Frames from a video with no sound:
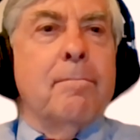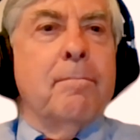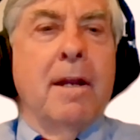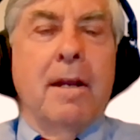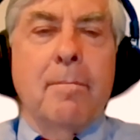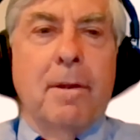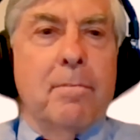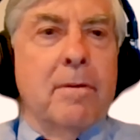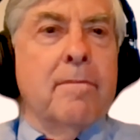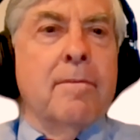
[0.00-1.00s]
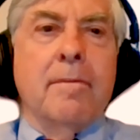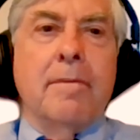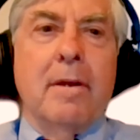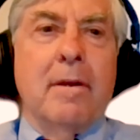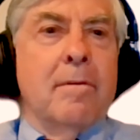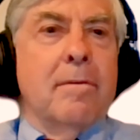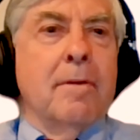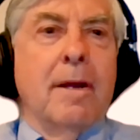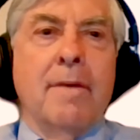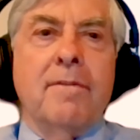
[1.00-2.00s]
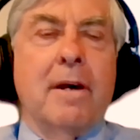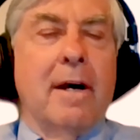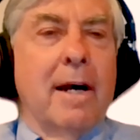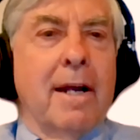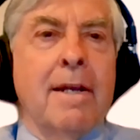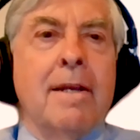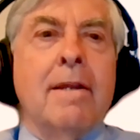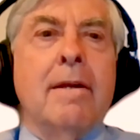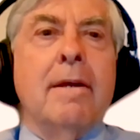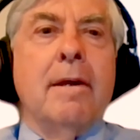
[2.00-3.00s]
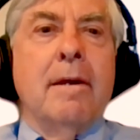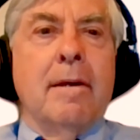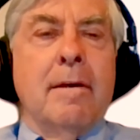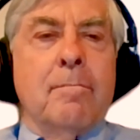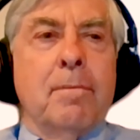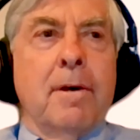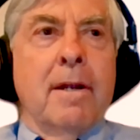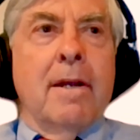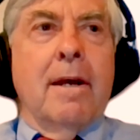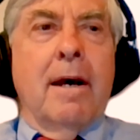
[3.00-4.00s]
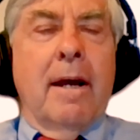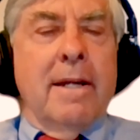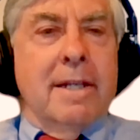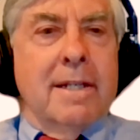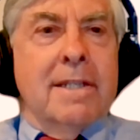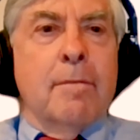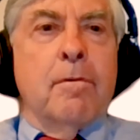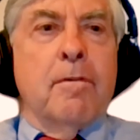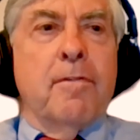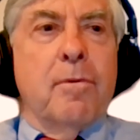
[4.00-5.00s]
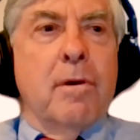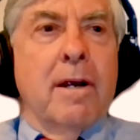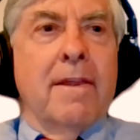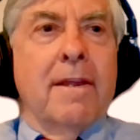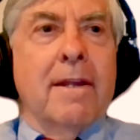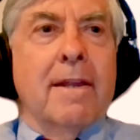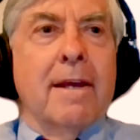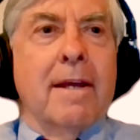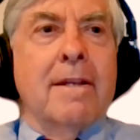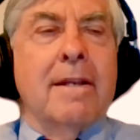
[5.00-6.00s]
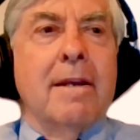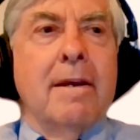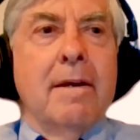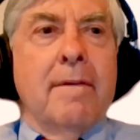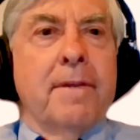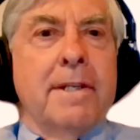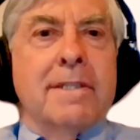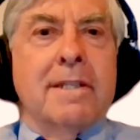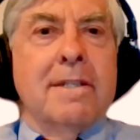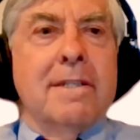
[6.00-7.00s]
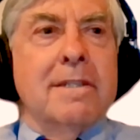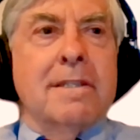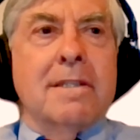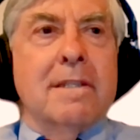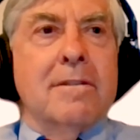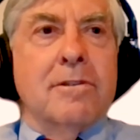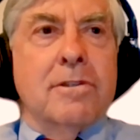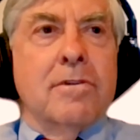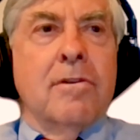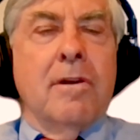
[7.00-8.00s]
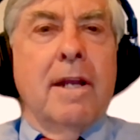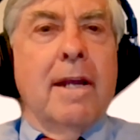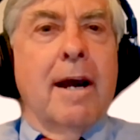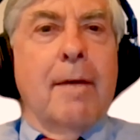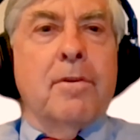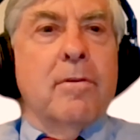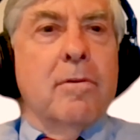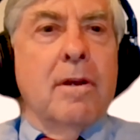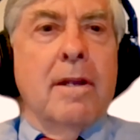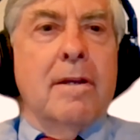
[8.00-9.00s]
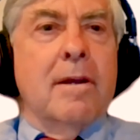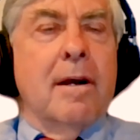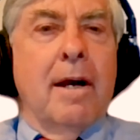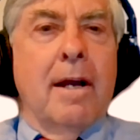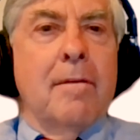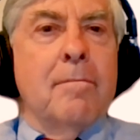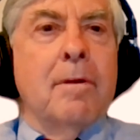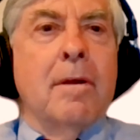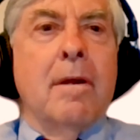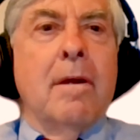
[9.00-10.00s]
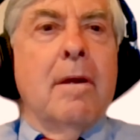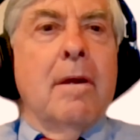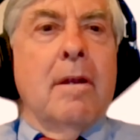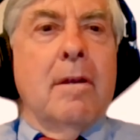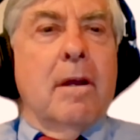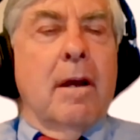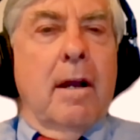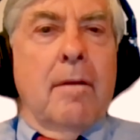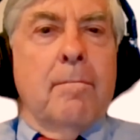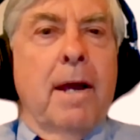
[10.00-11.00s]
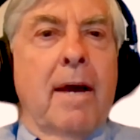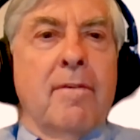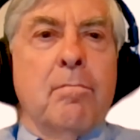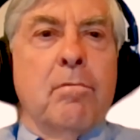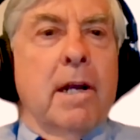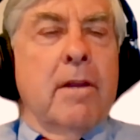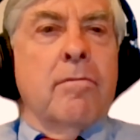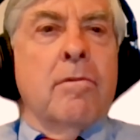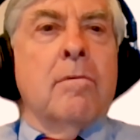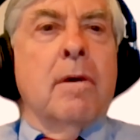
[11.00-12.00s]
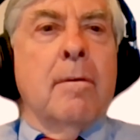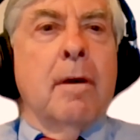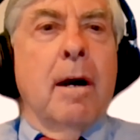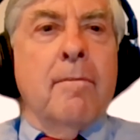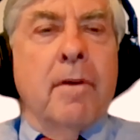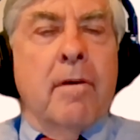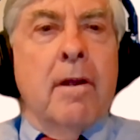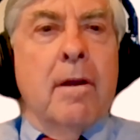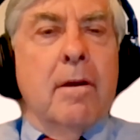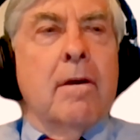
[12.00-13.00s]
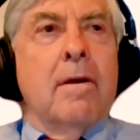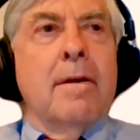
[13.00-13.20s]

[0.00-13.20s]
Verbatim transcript: and many people, you know, have died. But I, as I said before, I think that this is just a unique opportunity in time to kind of have a breakthrough. I, am very,